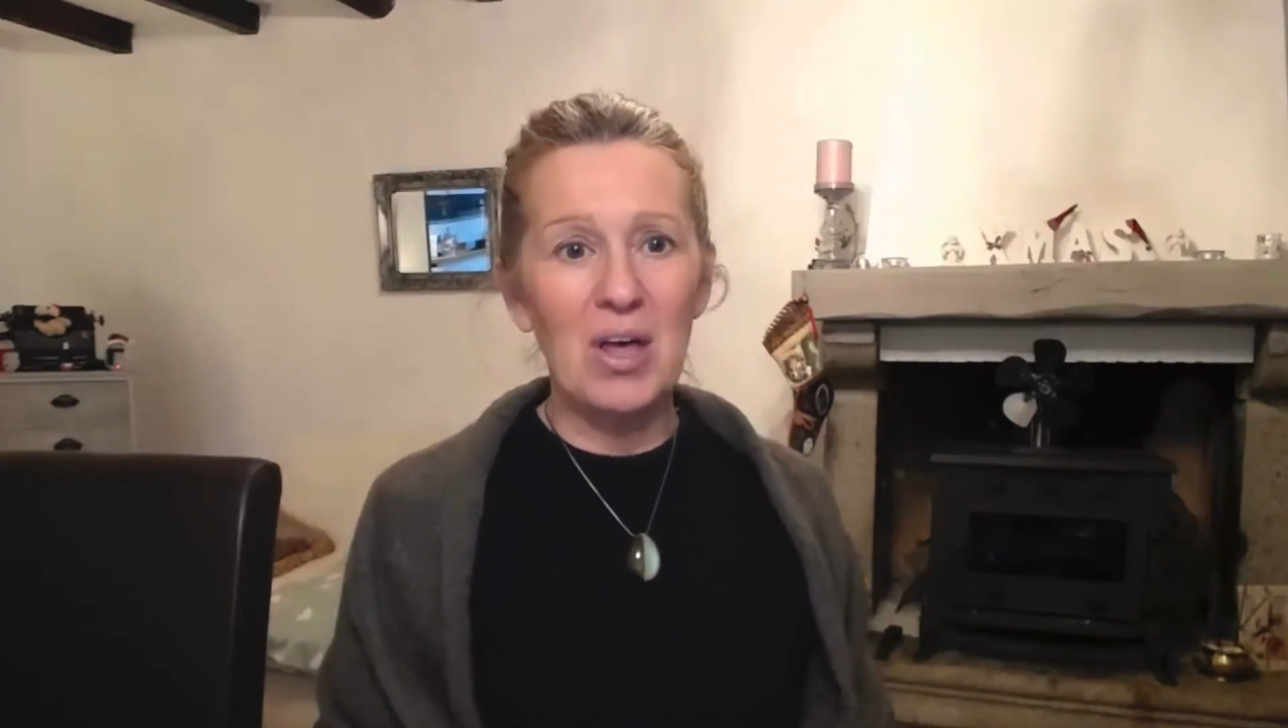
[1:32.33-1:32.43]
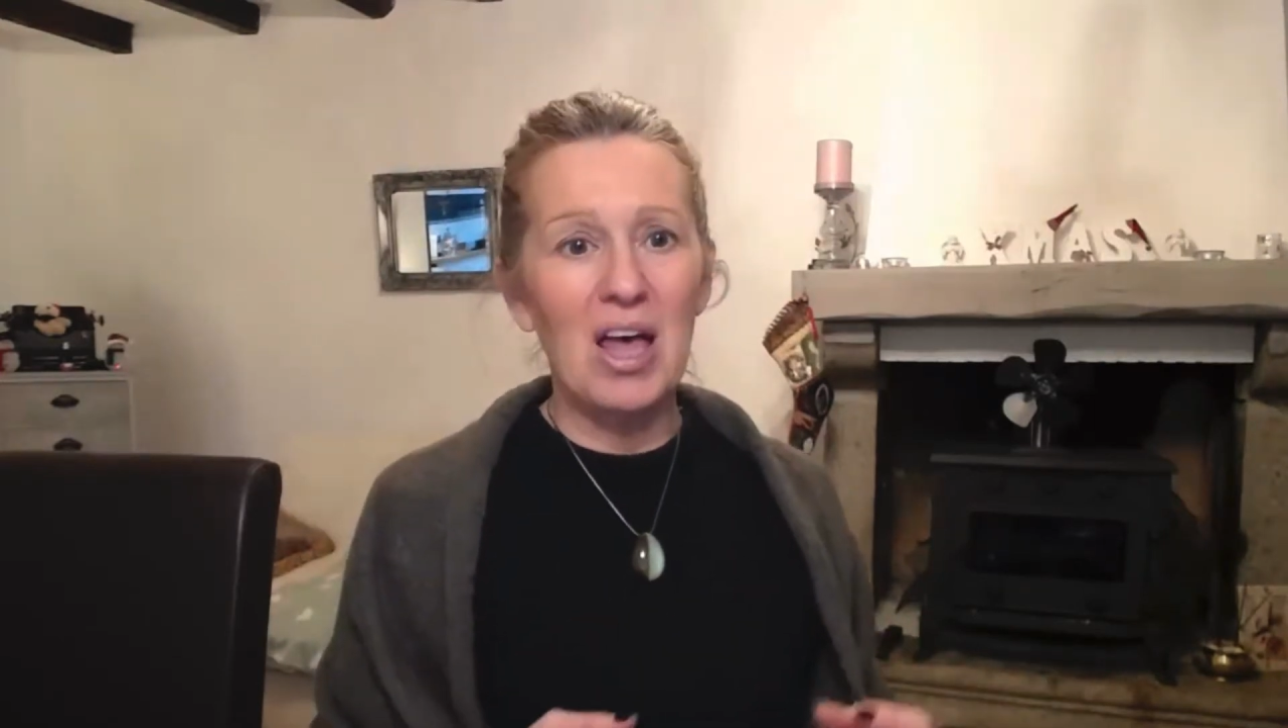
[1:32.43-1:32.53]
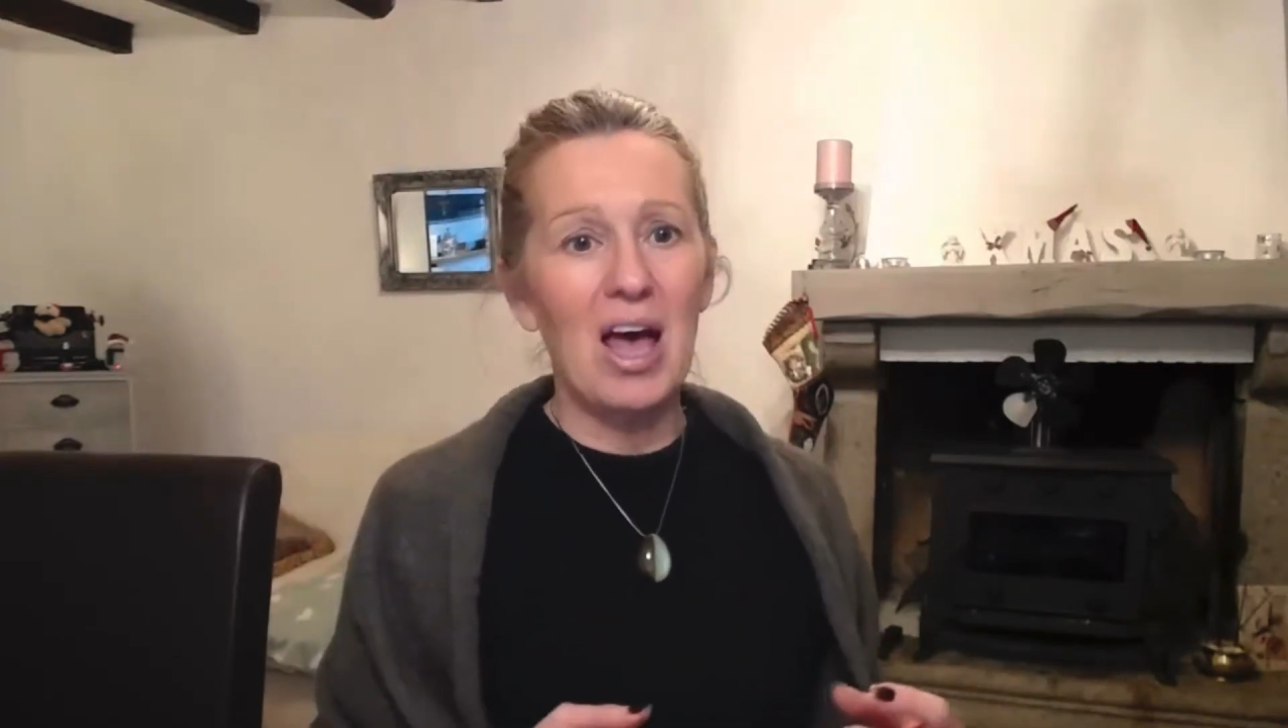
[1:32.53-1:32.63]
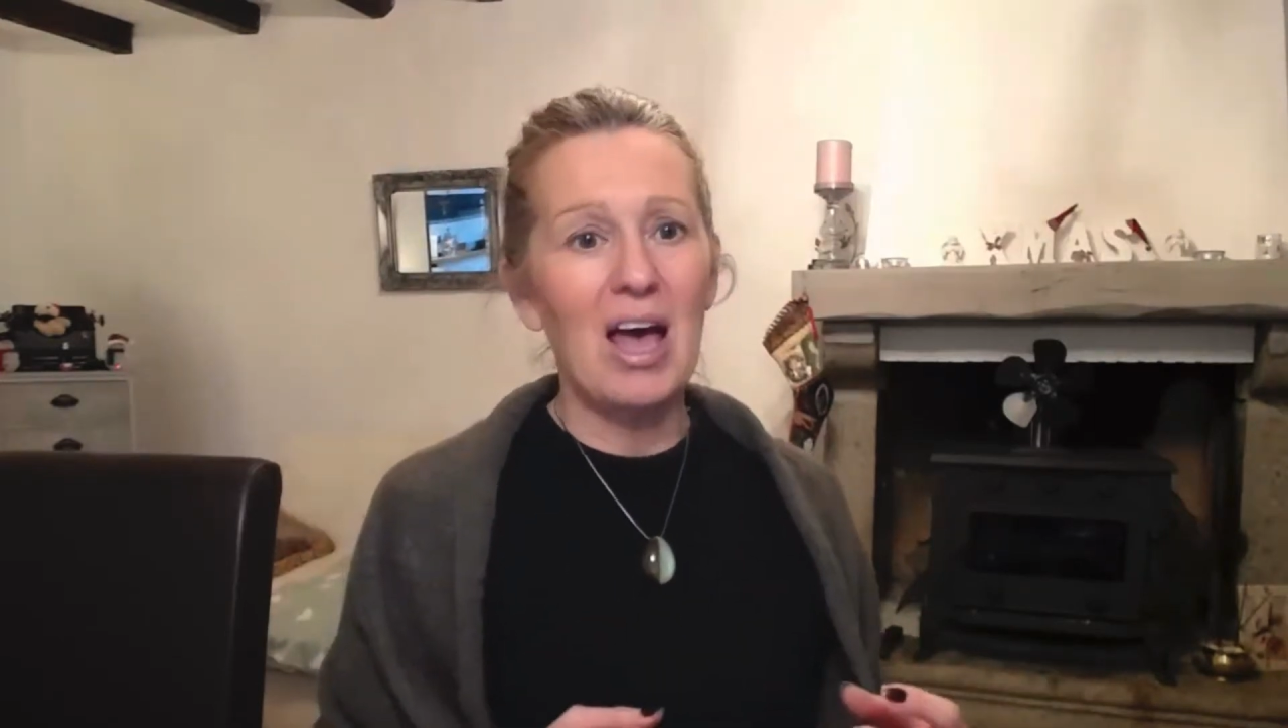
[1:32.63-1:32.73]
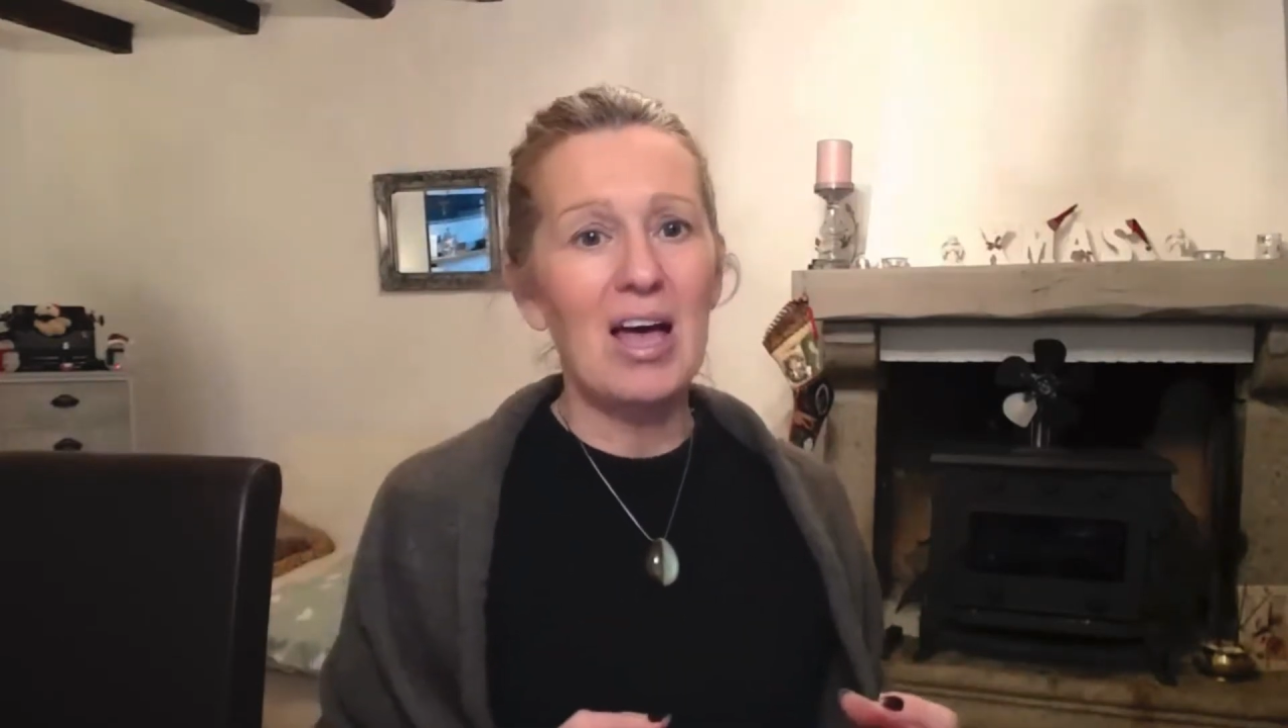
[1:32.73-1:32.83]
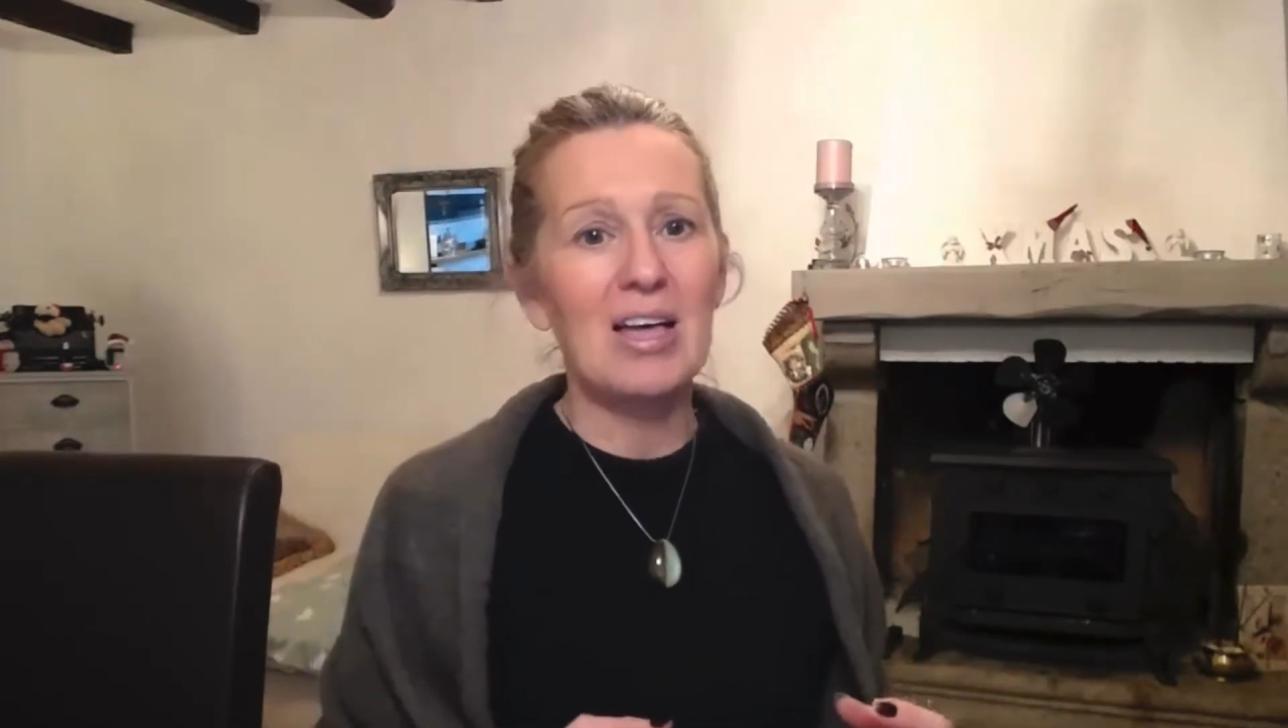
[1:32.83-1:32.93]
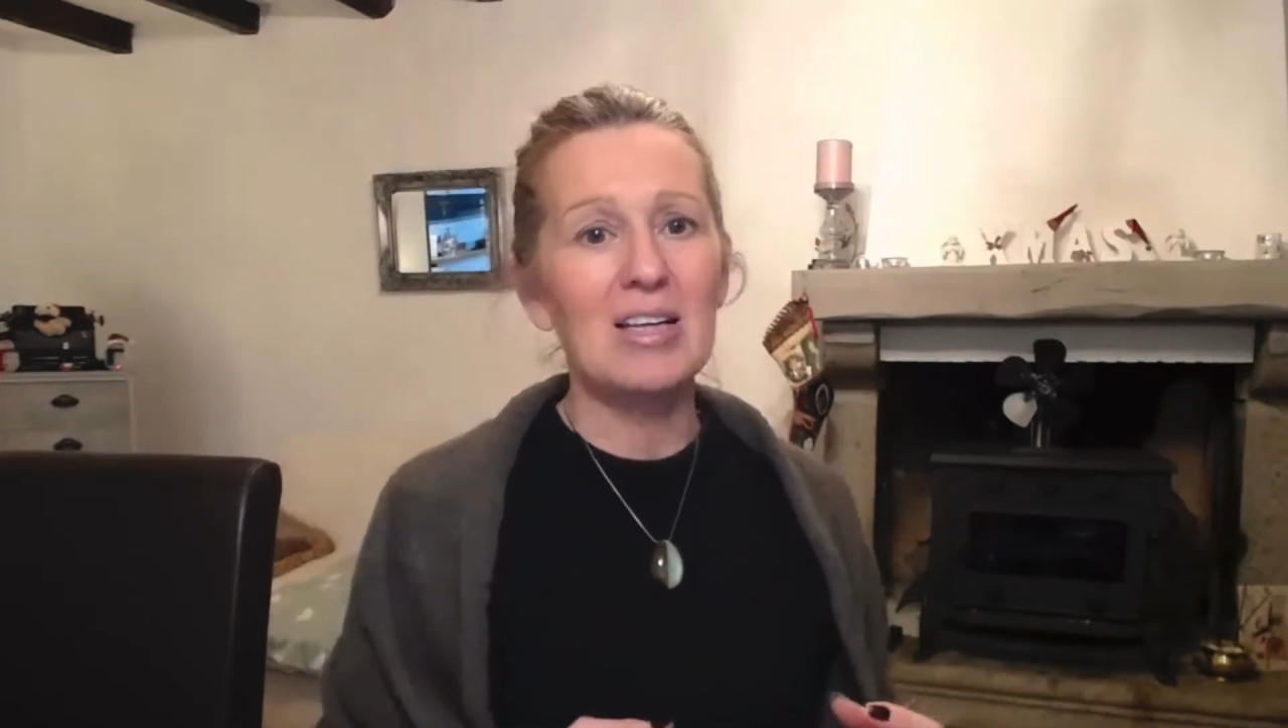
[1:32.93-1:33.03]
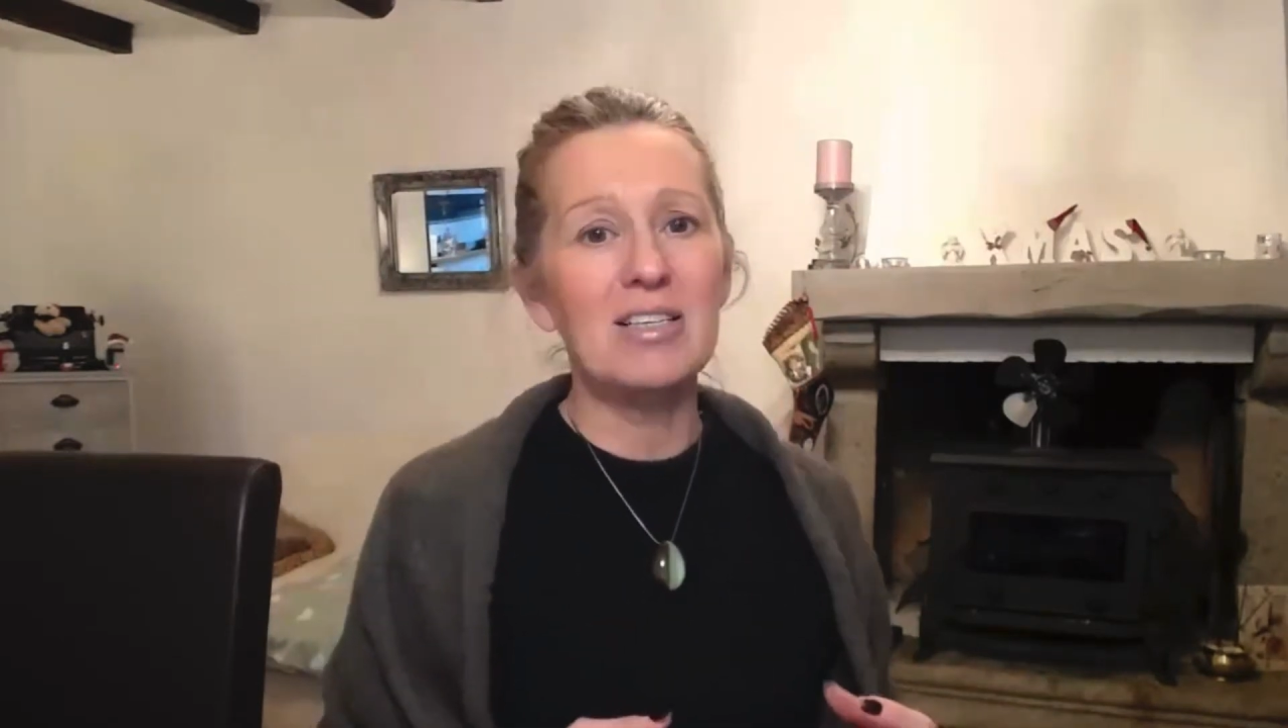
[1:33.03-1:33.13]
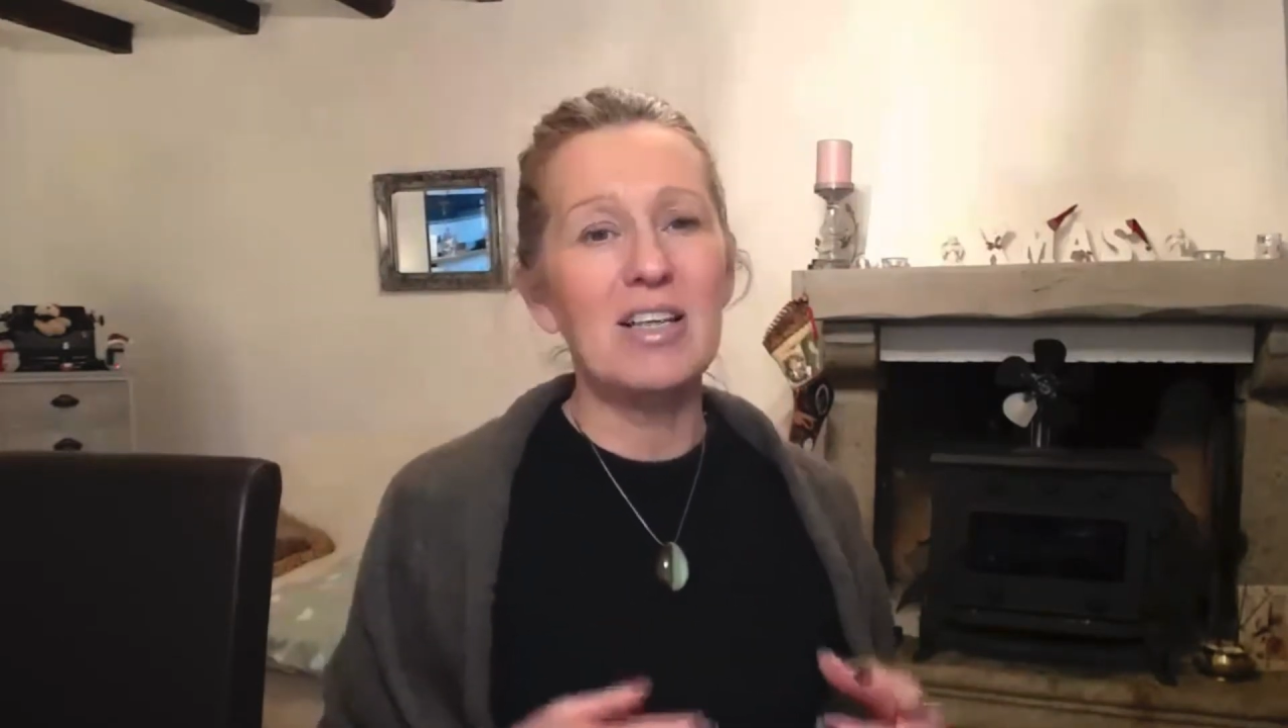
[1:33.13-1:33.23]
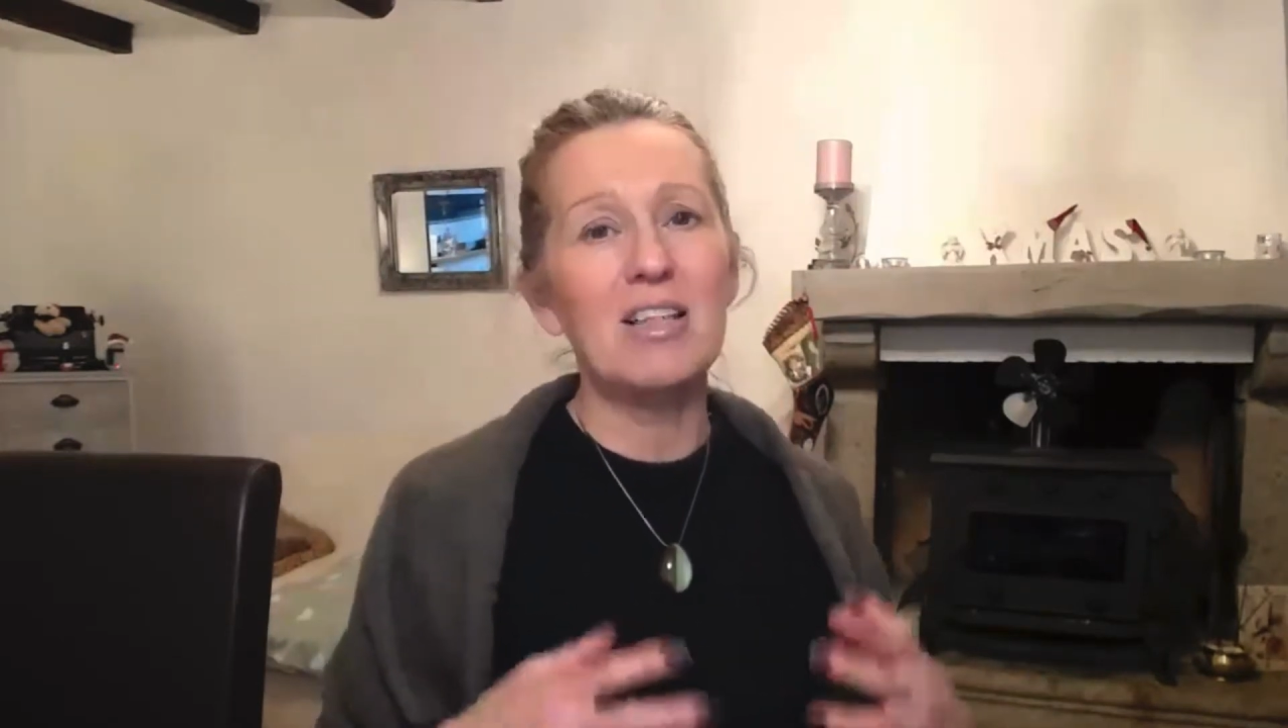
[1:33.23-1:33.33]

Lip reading: and